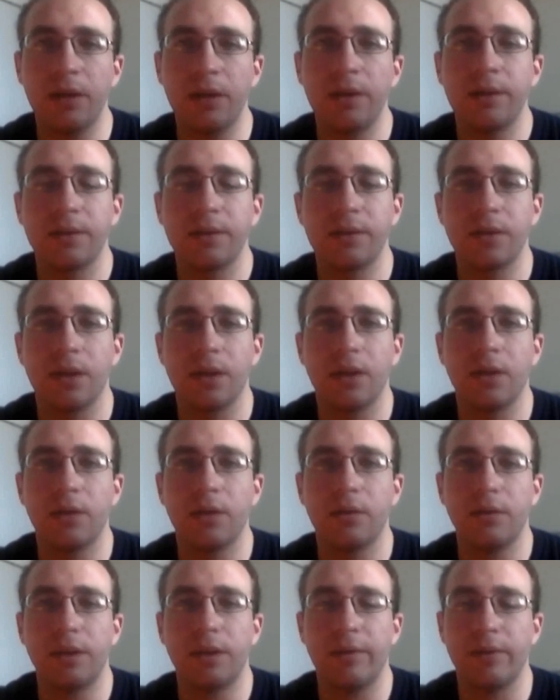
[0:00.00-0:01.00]

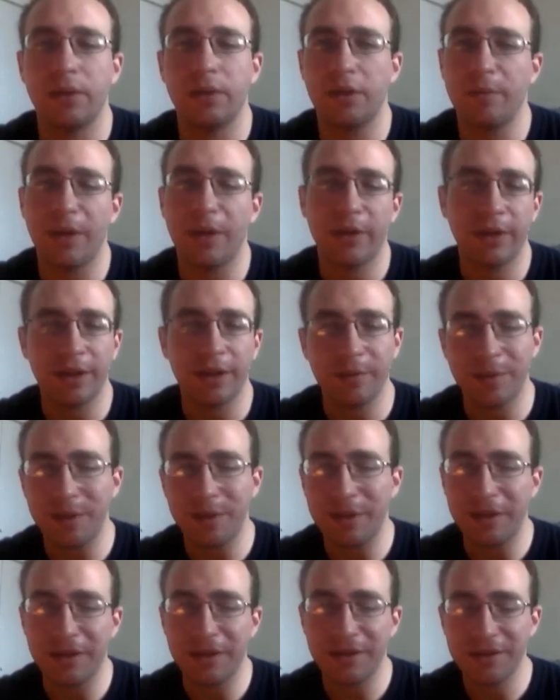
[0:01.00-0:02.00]
So even though you might think it'd
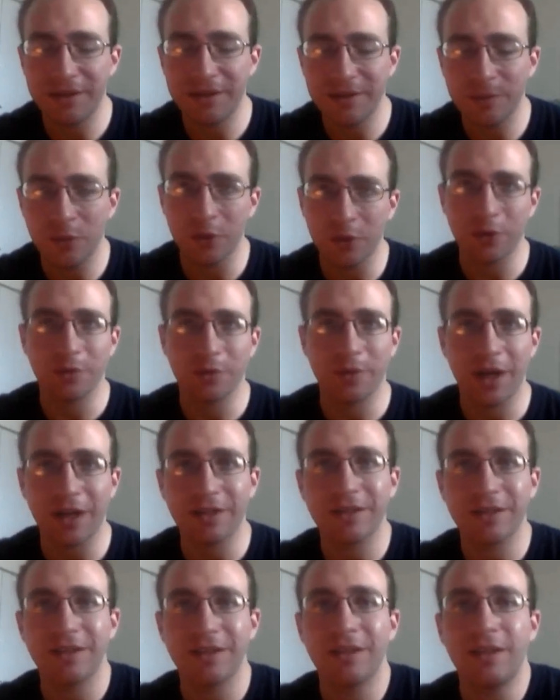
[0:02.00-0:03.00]
be more
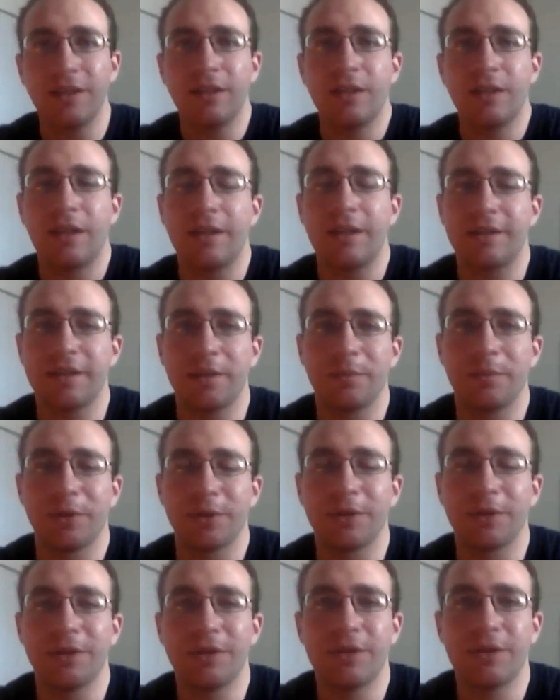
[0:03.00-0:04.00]
direct and
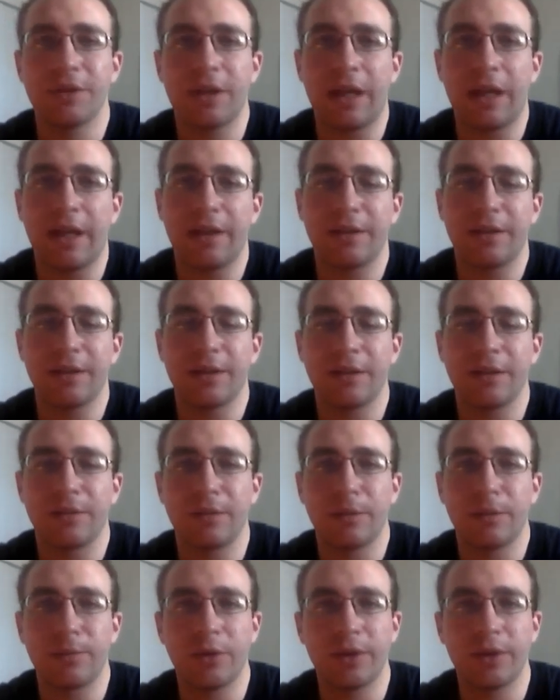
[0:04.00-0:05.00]
simpler, and
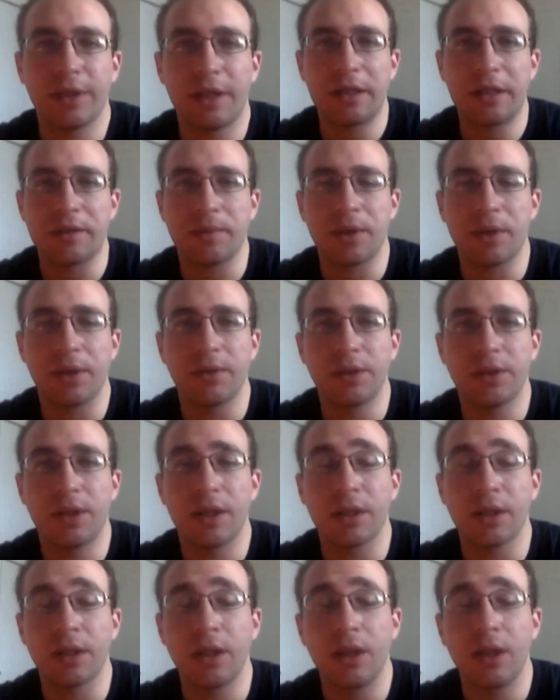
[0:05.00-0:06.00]
we'll point that we go
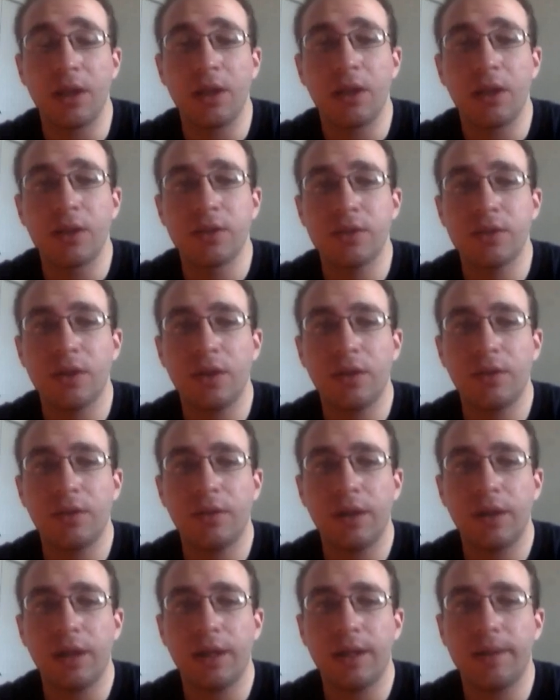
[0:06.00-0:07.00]
along.
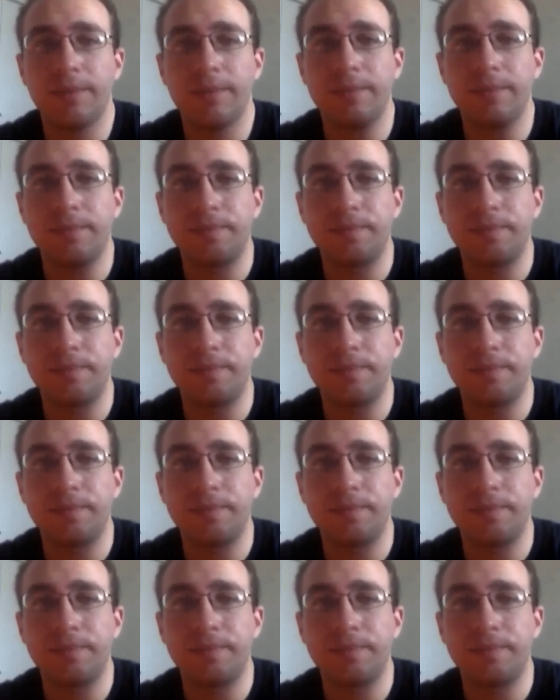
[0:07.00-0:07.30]
So